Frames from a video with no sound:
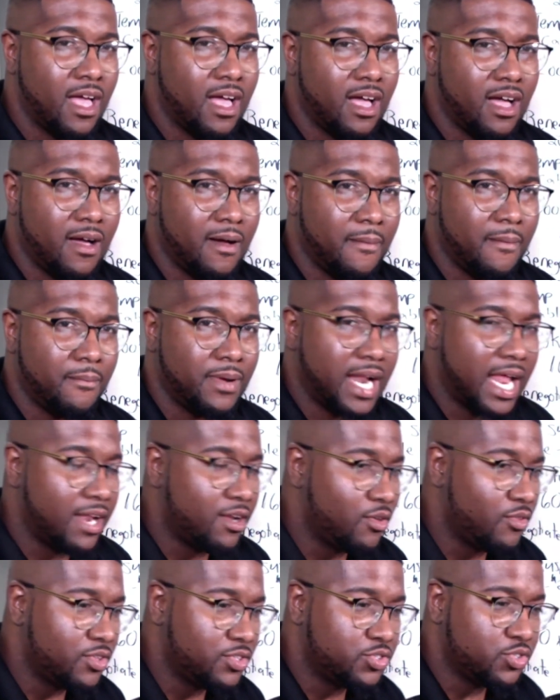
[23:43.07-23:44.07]
but I
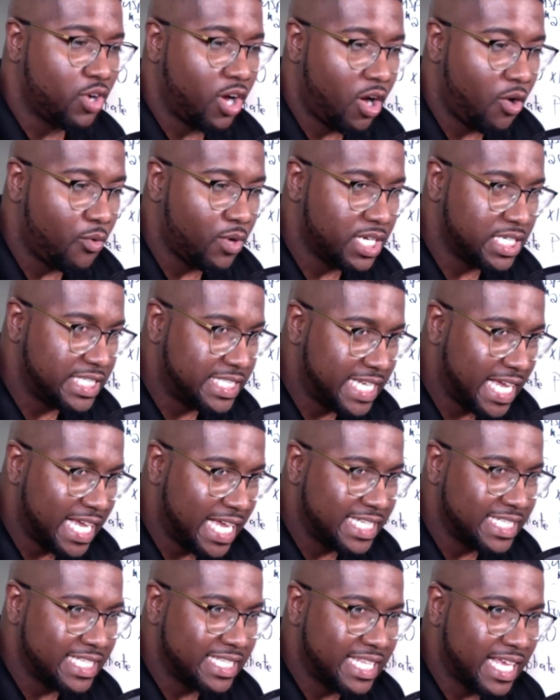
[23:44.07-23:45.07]
know that you're always
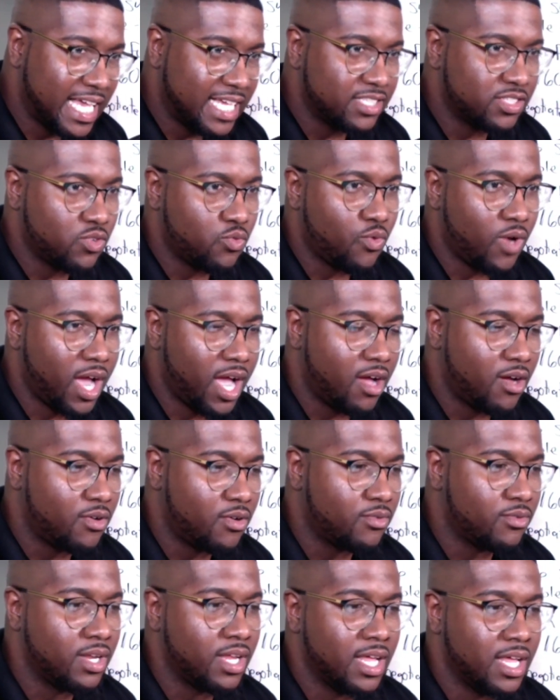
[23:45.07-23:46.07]
changing things
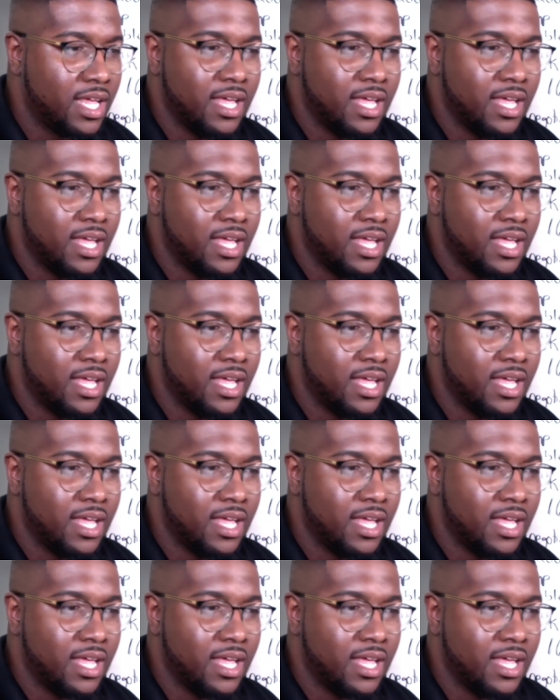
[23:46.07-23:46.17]
around.